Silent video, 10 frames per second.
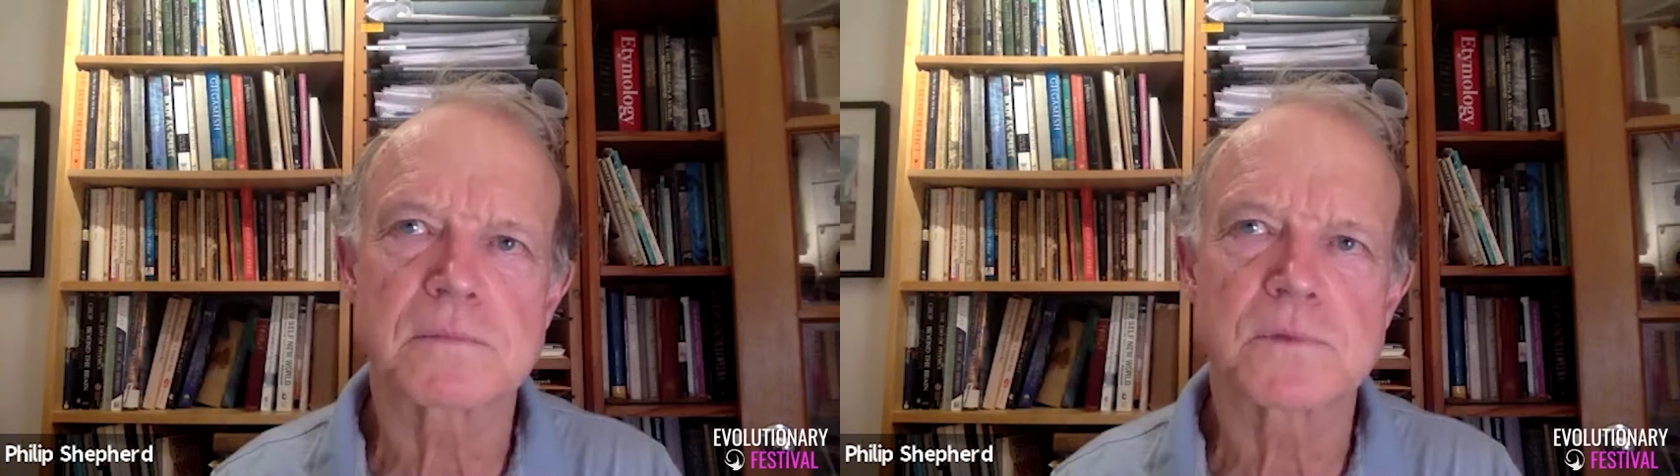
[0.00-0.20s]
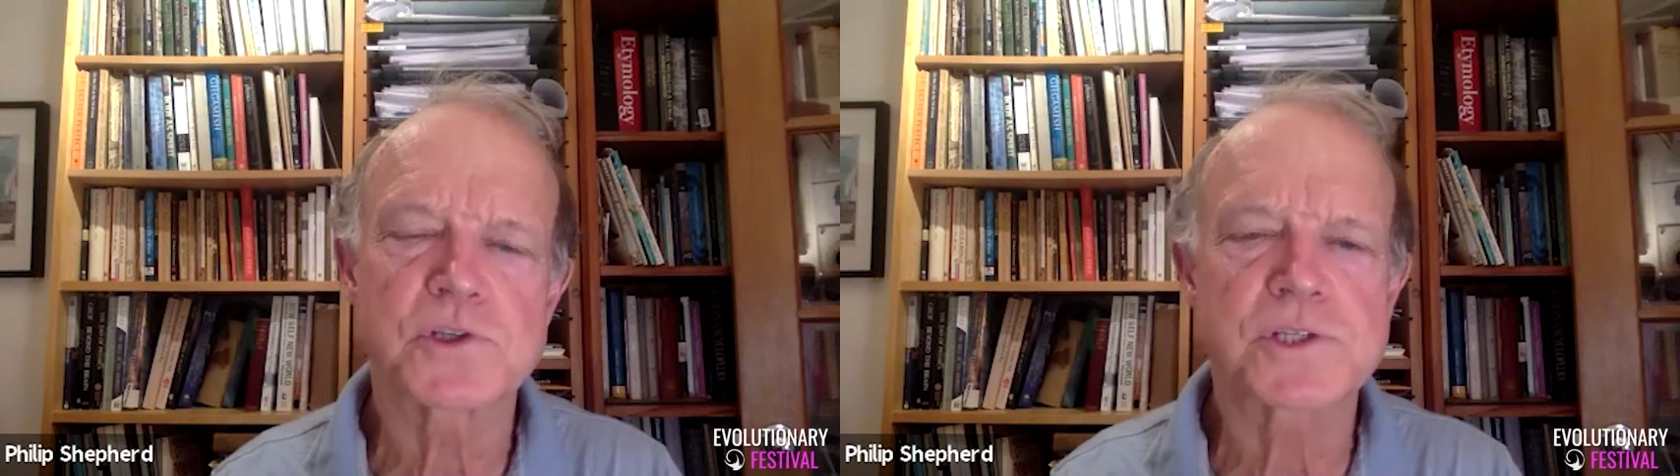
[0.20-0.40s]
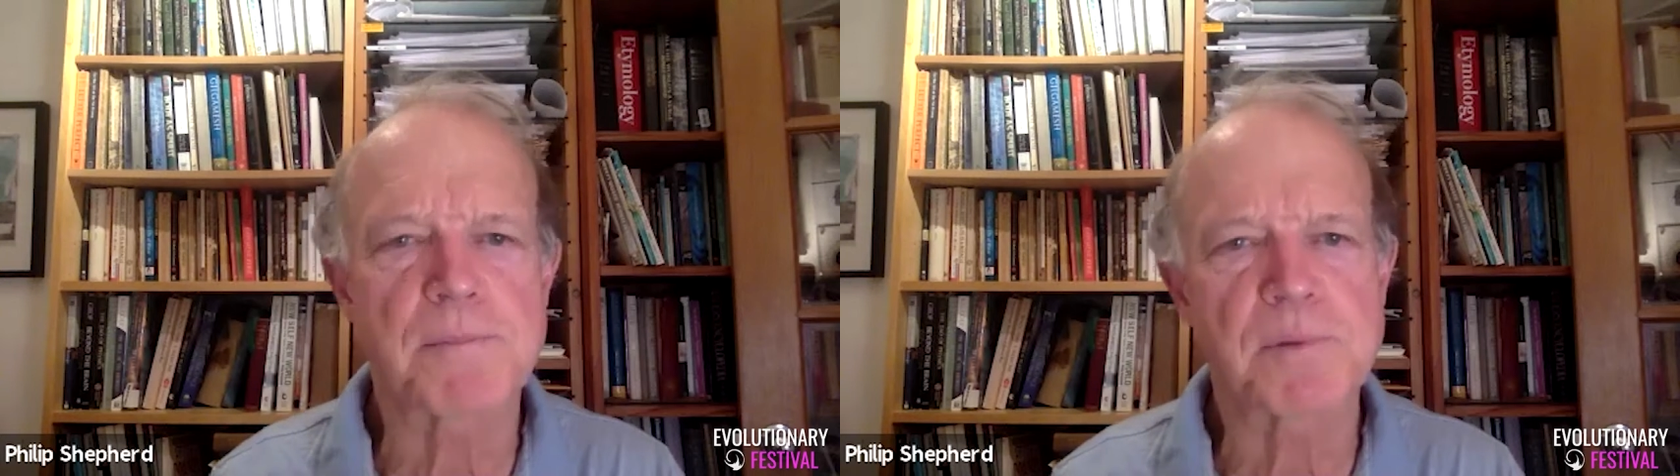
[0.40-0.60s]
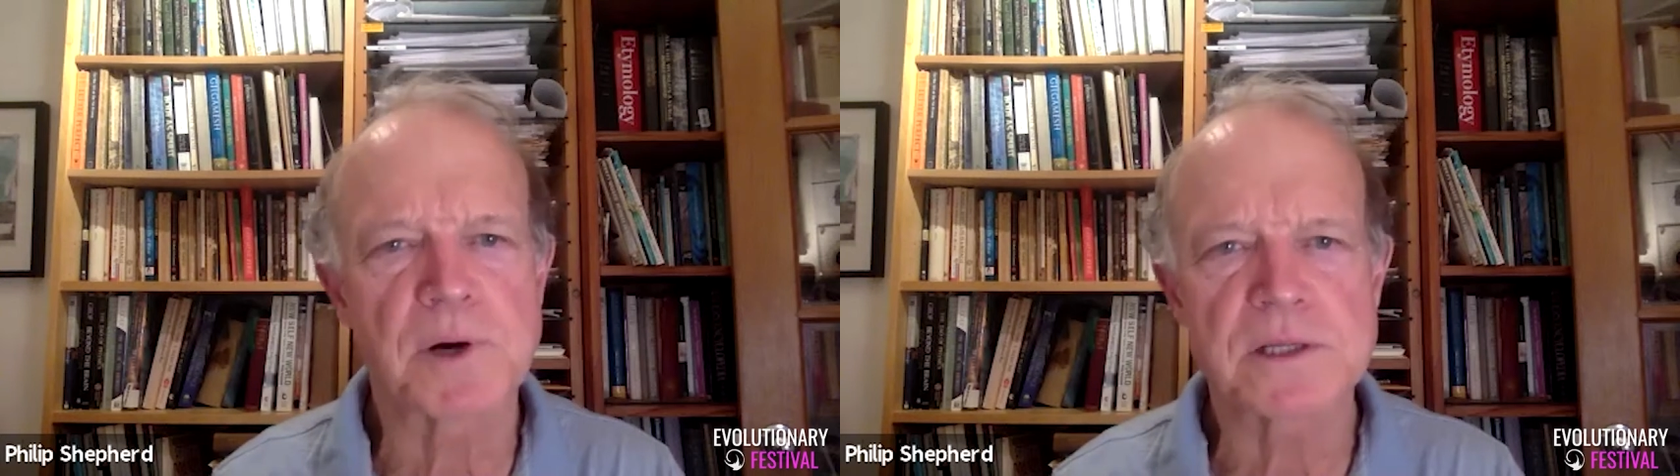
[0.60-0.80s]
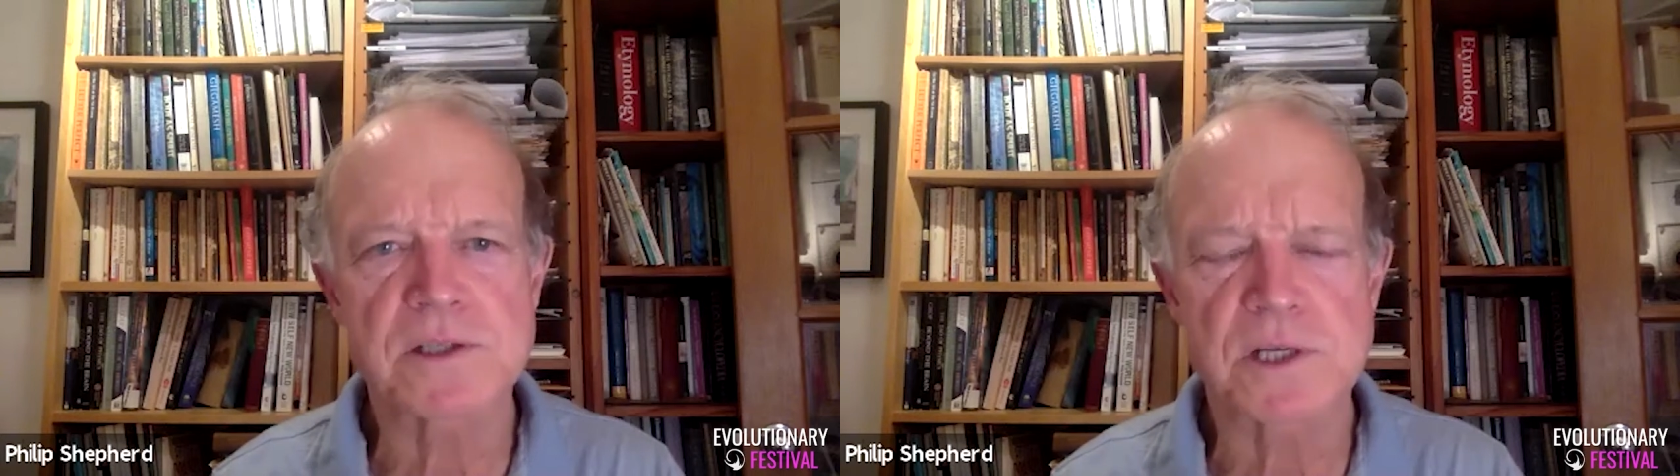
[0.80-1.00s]

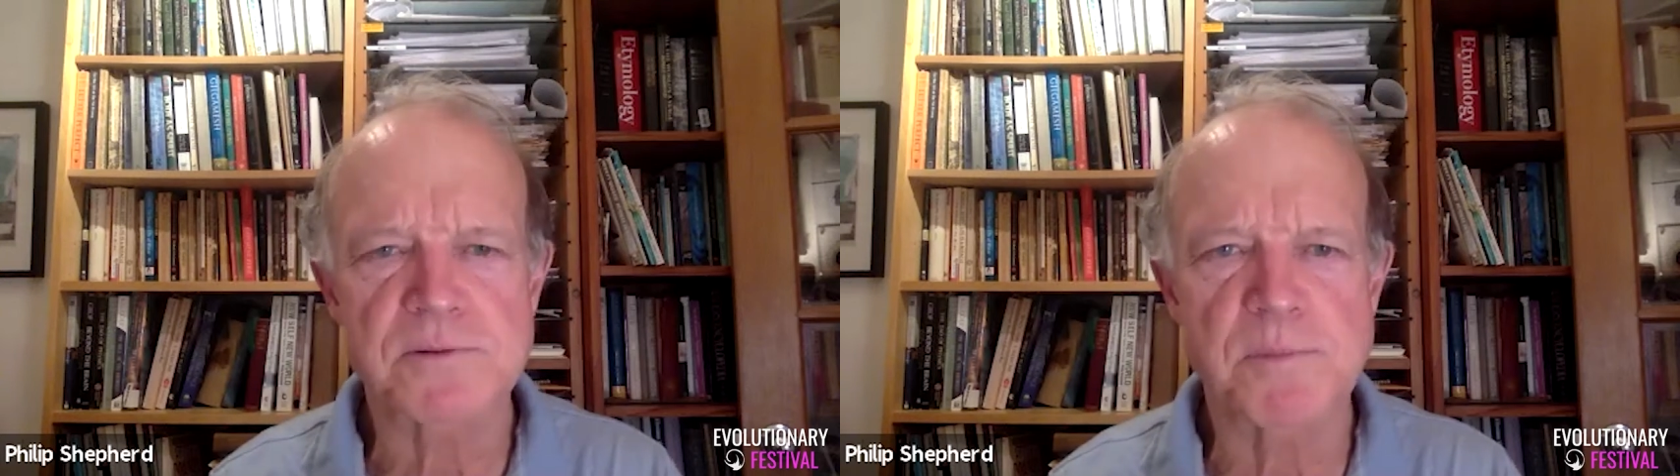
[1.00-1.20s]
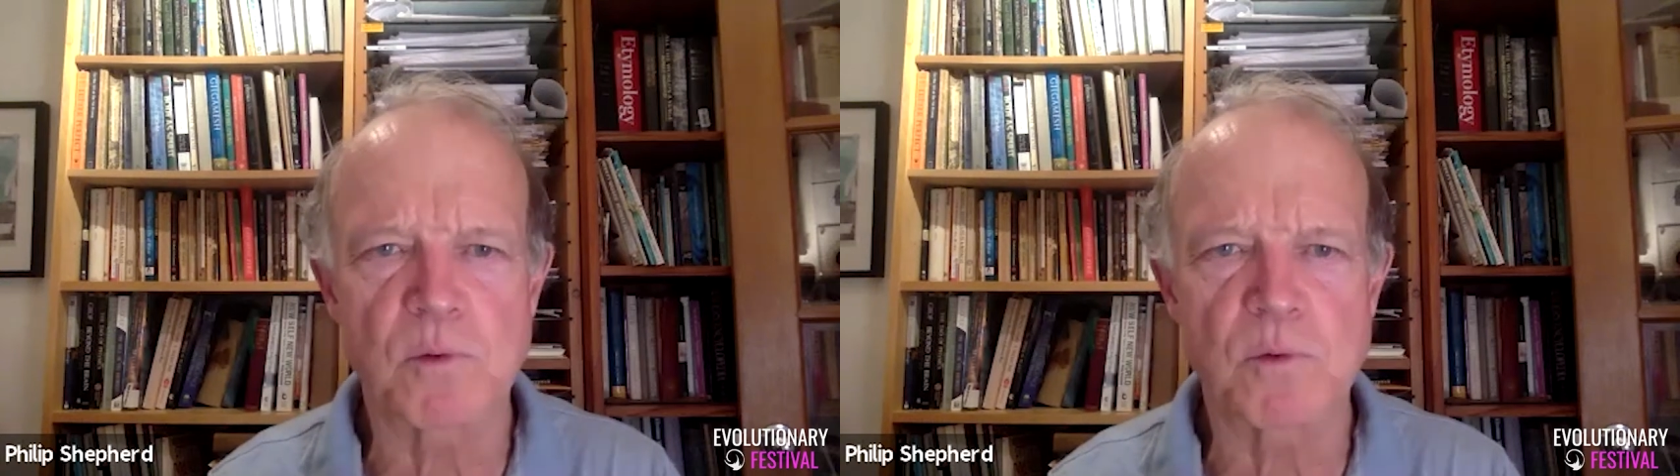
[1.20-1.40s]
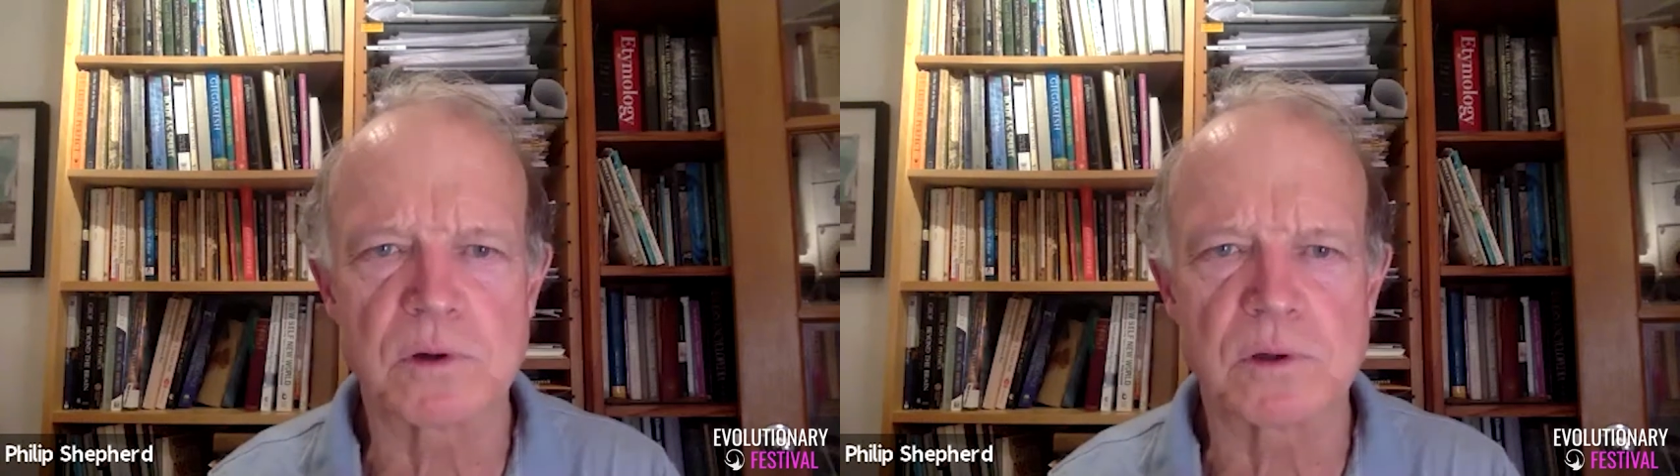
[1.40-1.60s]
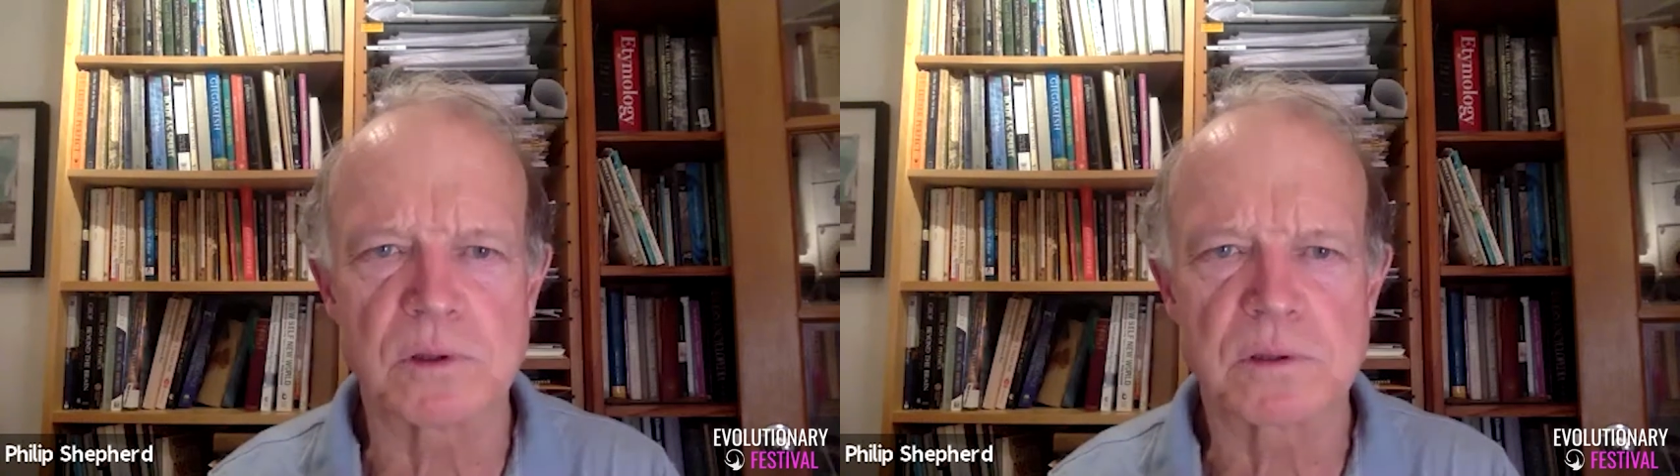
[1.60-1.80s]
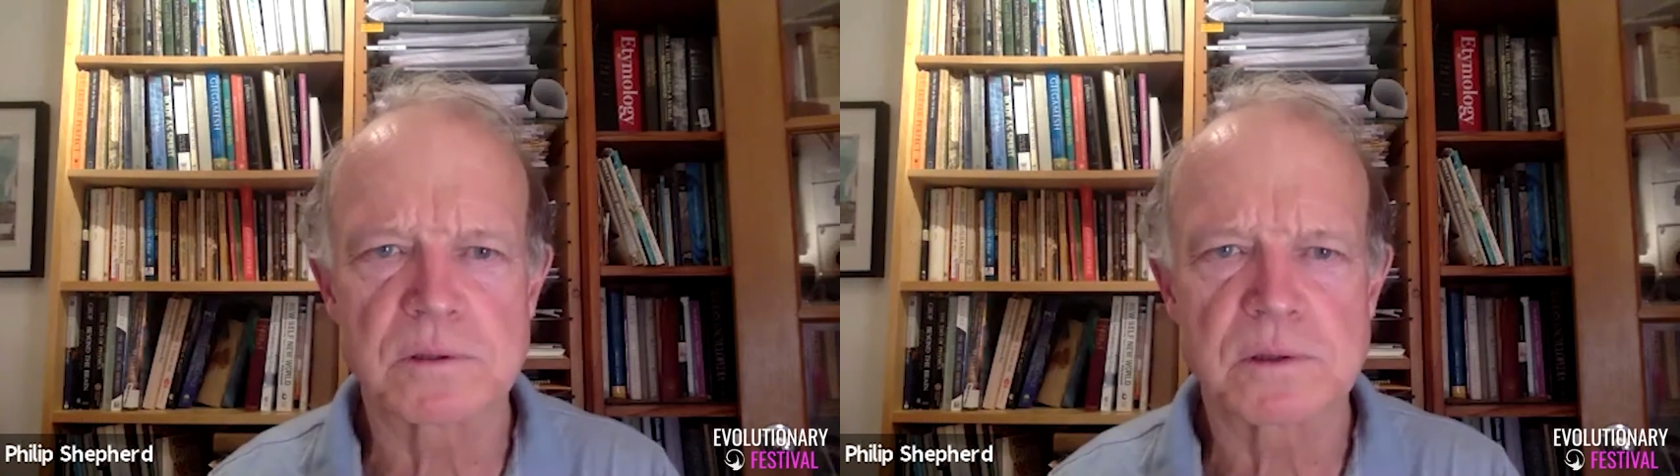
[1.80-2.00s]
separates us from the world.